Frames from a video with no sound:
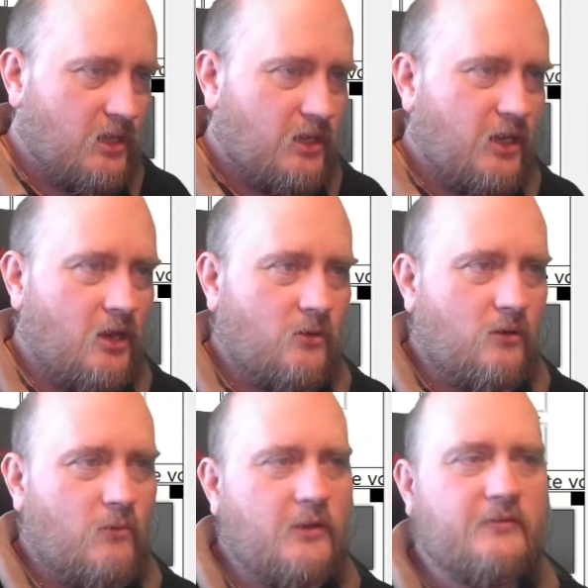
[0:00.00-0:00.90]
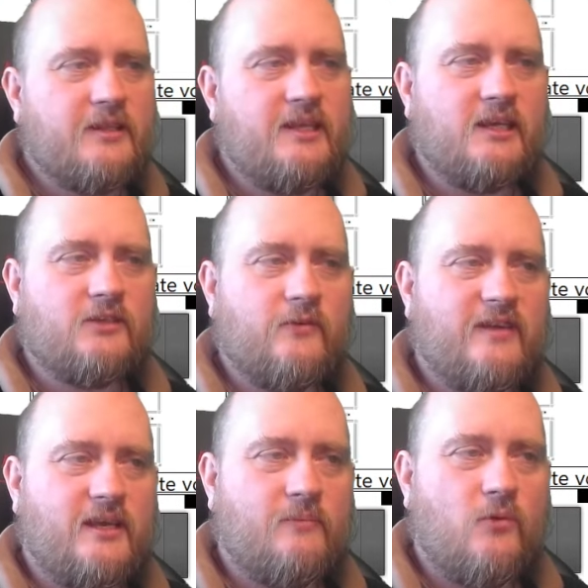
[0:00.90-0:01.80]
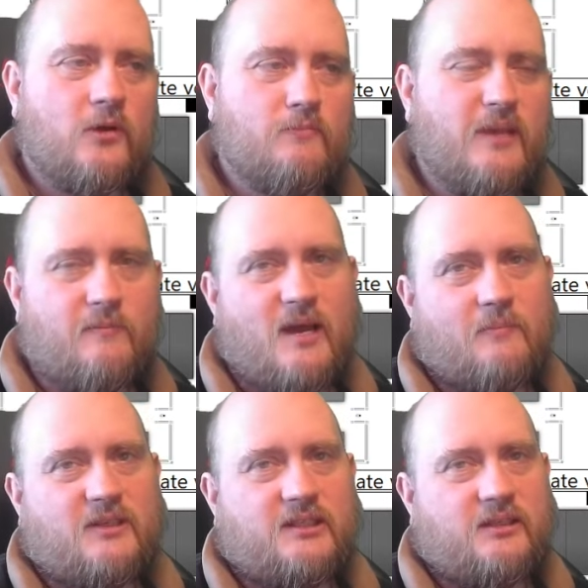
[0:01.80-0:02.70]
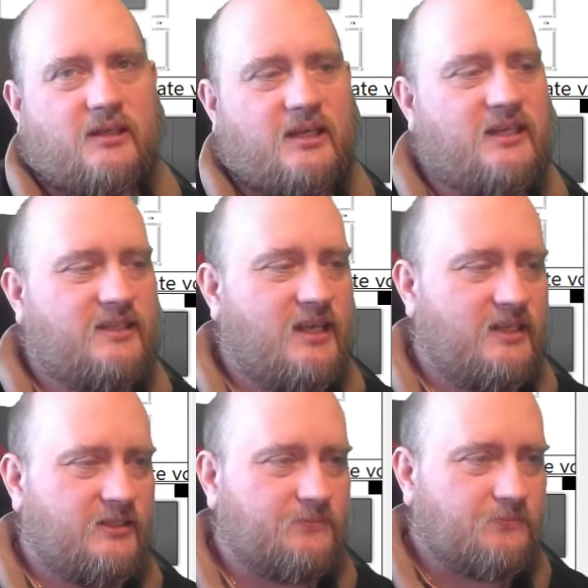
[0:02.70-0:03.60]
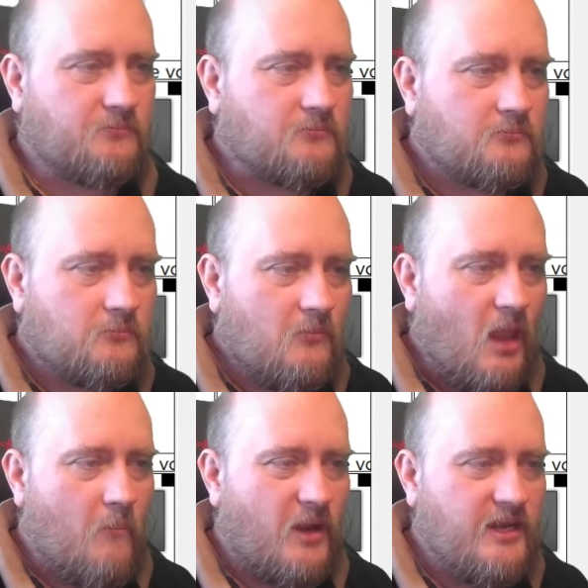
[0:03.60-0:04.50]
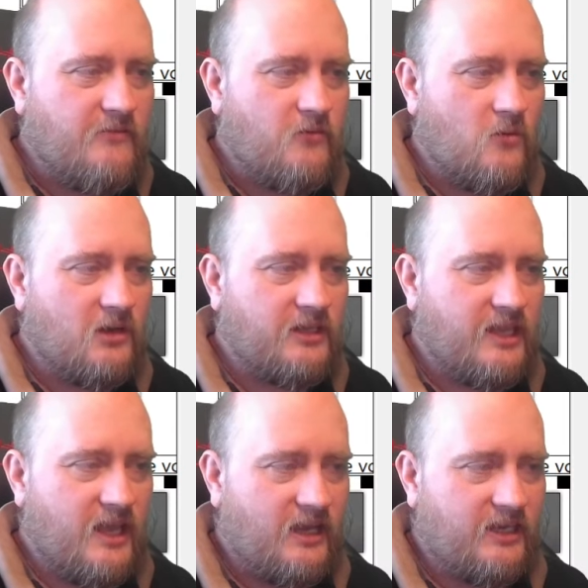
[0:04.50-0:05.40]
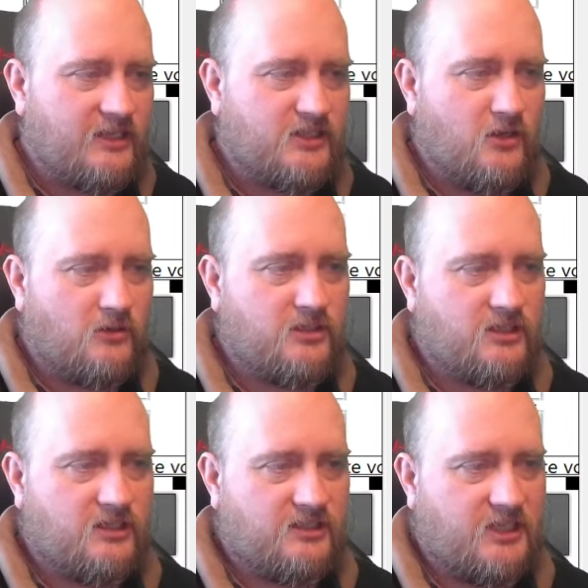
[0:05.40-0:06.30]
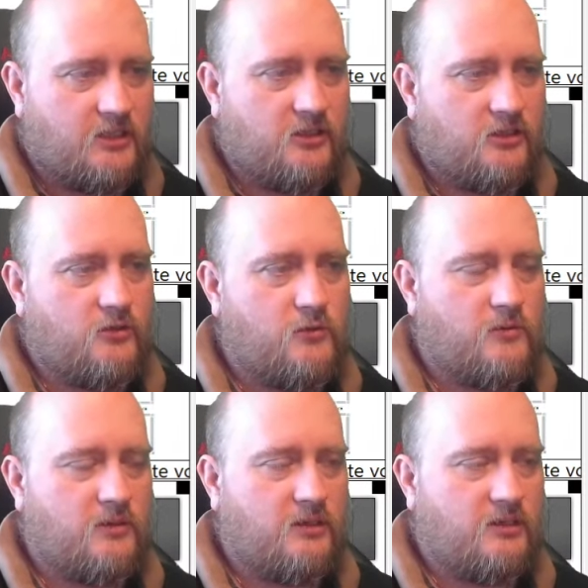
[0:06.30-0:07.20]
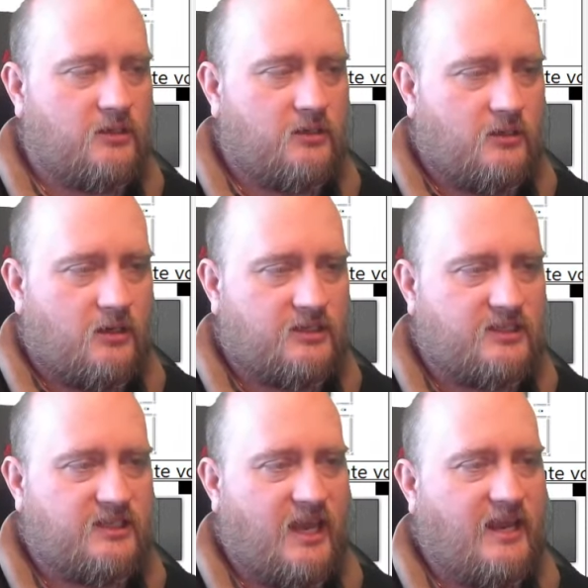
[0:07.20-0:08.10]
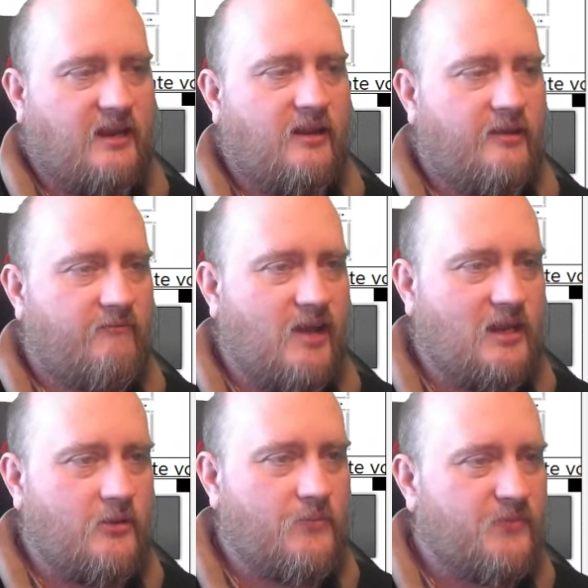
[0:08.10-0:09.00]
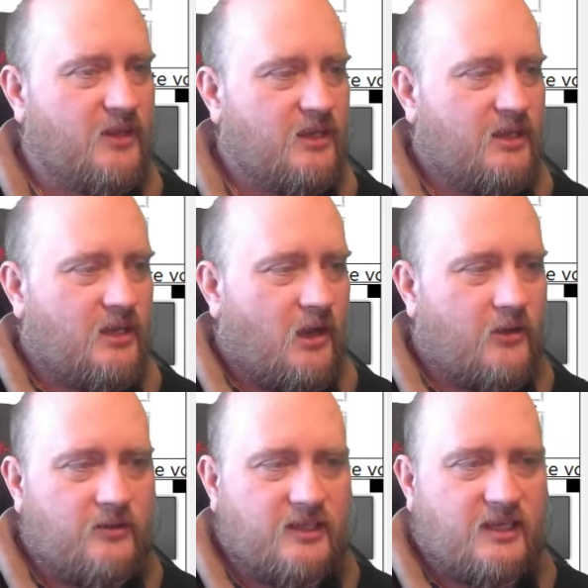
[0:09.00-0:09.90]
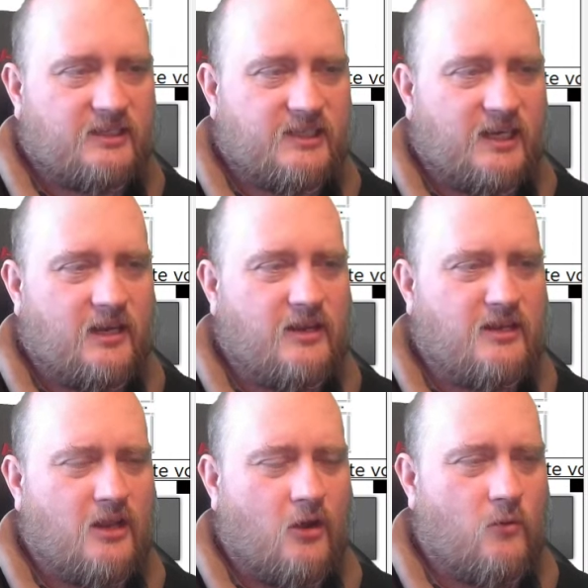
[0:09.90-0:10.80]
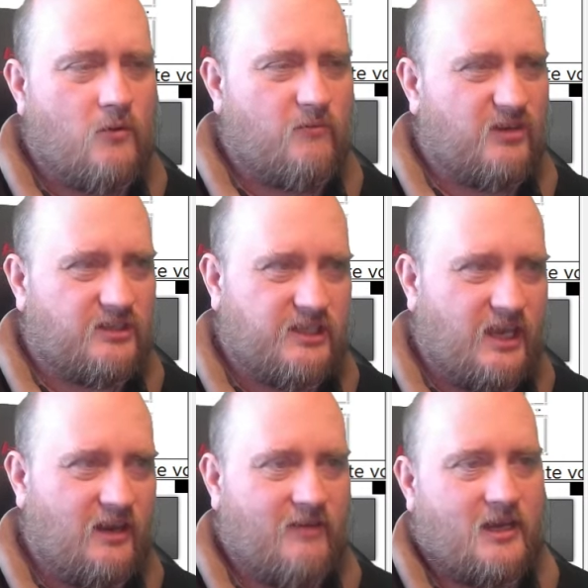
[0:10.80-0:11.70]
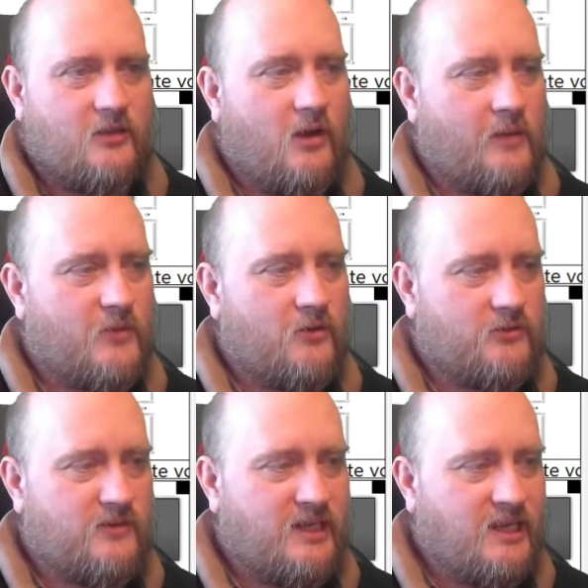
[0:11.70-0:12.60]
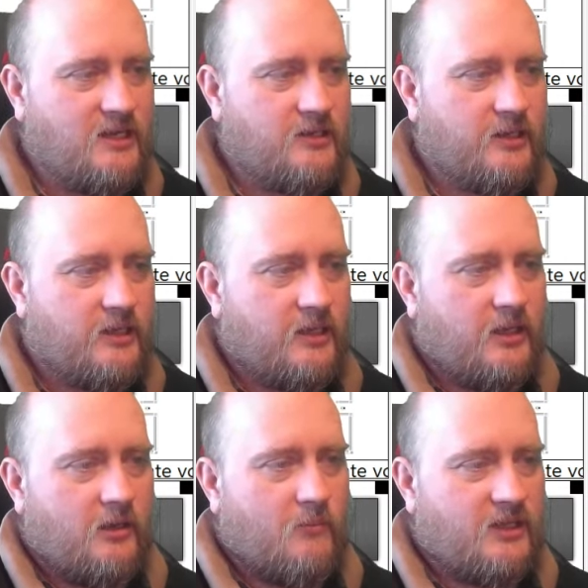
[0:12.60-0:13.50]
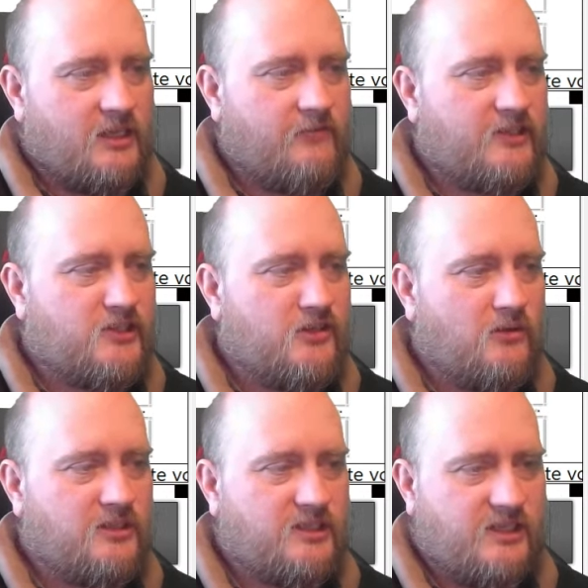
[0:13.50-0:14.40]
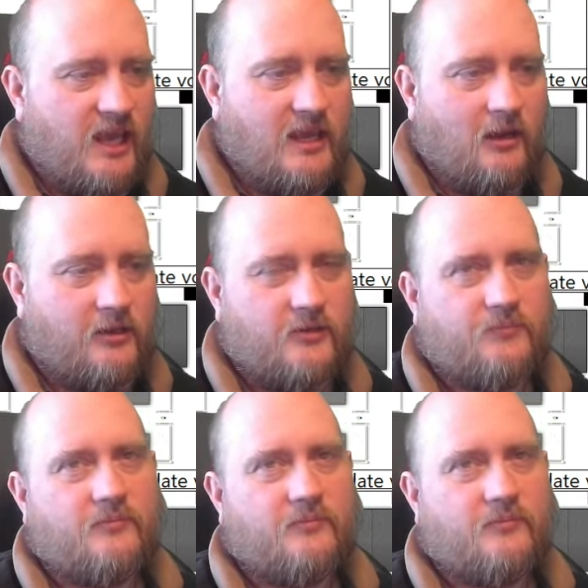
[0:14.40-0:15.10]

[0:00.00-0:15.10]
Now, one of the things when we import bitmaps is that by default here, it's not set to a scale value. I don't exactly know what scale value I'm going to need, but if it's not scaled,